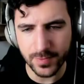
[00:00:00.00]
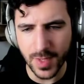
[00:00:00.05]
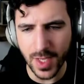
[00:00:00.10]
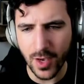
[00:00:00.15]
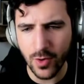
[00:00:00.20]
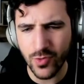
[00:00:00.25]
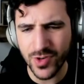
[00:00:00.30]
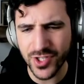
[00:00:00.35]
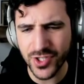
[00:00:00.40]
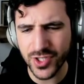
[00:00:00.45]

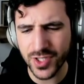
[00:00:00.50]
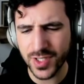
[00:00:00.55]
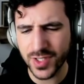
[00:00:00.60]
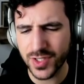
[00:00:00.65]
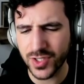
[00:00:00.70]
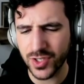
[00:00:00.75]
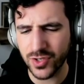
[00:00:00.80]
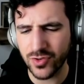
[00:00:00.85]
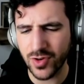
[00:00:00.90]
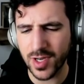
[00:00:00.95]
which
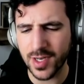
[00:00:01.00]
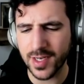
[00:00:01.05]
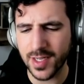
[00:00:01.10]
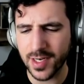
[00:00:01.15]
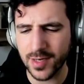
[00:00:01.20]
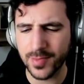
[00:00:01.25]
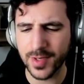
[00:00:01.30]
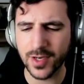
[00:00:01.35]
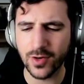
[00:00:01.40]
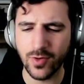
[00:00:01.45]
is, you know, a
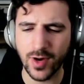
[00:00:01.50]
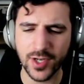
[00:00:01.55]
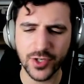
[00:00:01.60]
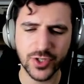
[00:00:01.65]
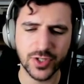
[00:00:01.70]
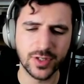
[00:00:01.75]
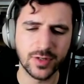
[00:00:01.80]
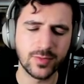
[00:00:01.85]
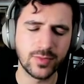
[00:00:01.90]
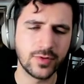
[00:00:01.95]
little bit
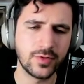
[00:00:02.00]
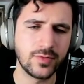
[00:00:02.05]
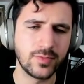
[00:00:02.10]
questionable,